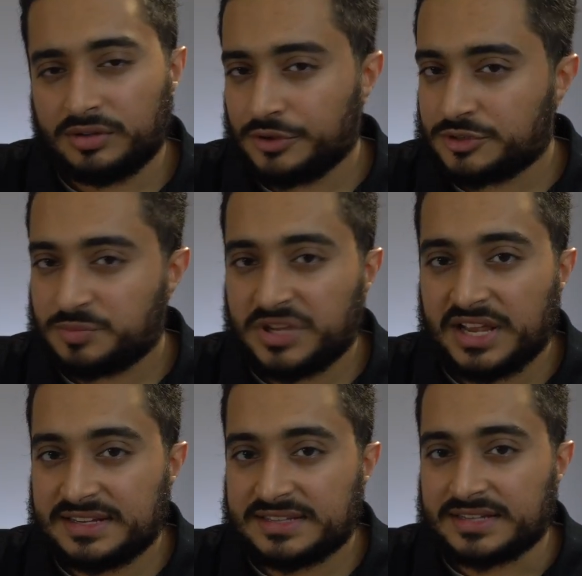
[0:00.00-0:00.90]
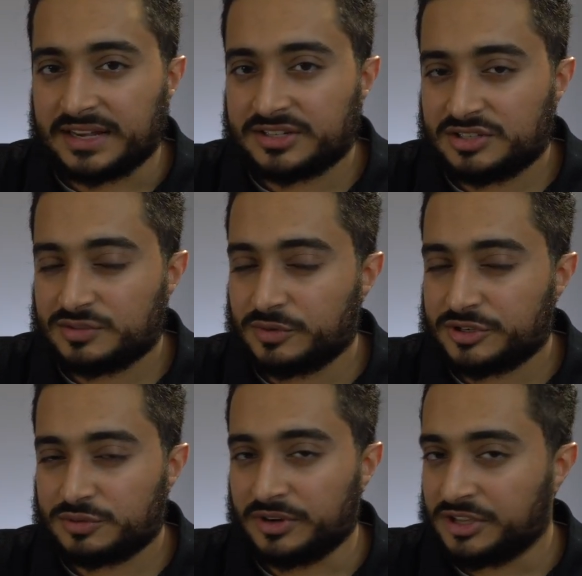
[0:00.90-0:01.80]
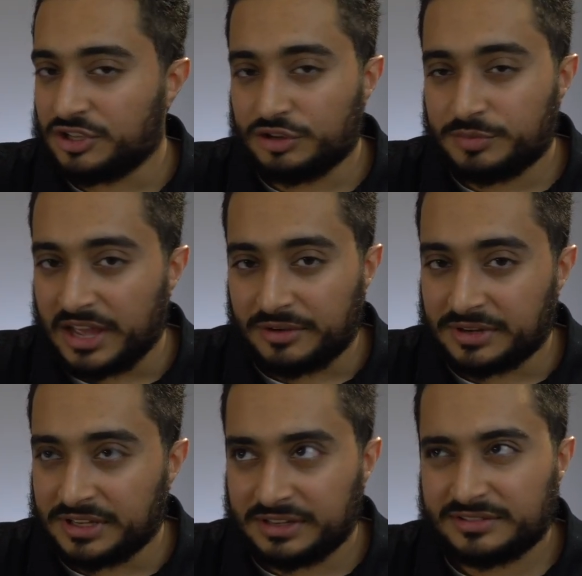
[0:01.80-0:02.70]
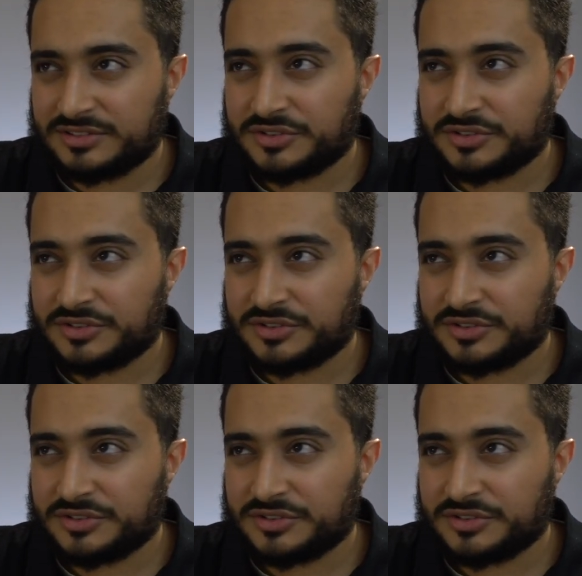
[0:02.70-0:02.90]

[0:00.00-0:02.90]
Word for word: of those PAT sections, which were cube counting,